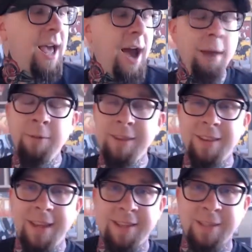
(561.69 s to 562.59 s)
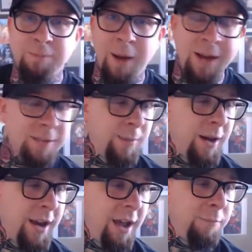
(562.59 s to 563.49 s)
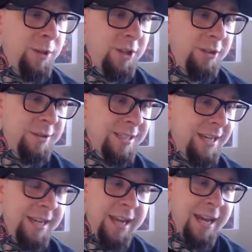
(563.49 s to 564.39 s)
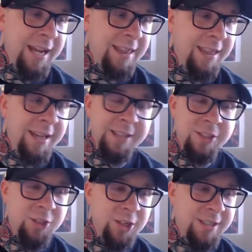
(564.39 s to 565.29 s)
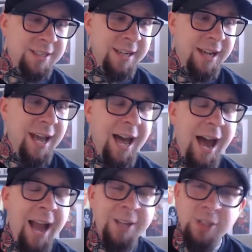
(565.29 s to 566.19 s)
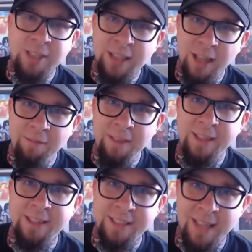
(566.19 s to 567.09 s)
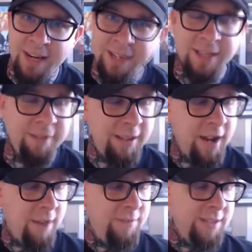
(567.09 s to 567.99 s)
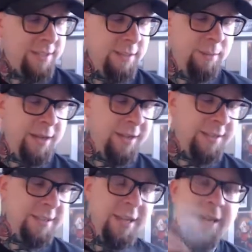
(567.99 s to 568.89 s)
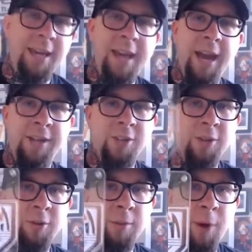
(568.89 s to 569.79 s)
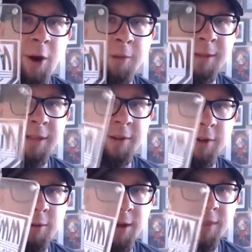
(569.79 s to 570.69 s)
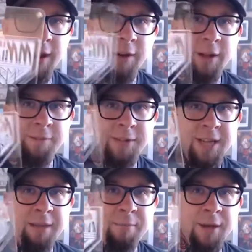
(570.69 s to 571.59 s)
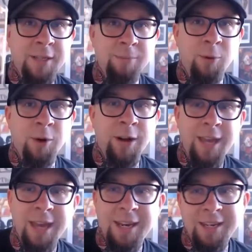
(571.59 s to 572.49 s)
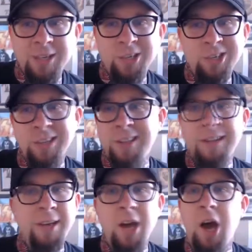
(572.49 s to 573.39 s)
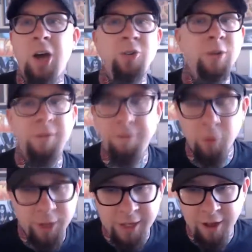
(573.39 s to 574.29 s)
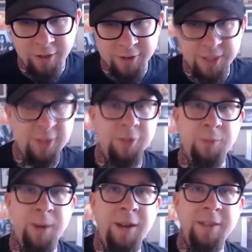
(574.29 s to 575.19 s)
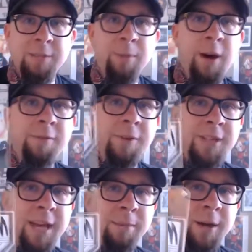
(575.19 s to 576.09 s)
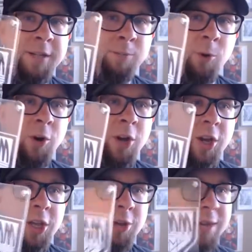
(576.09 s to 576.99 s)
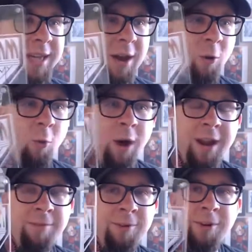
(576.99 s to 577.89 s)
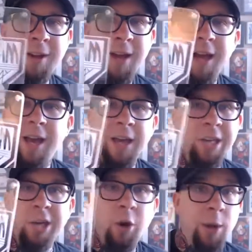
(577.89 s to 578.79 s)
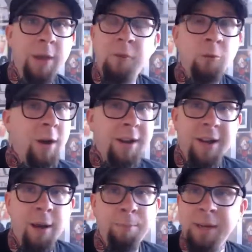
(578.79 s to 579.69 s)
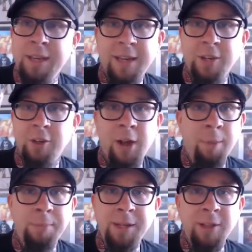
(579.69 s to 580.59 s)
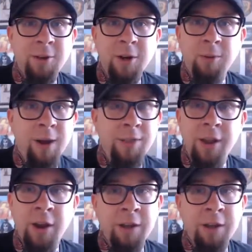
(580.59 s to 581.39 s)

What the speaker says: I really like this box mod. I've been using it and I think it's just, I just love the aesthetics of it, obviously because he etched the Grim Army logo on there. And for 10 bucks more, in addition to the $140 that you'll spend on this mod, for 10 bucks more, you can get whatever. You know, if you run a company, get your company logo on there.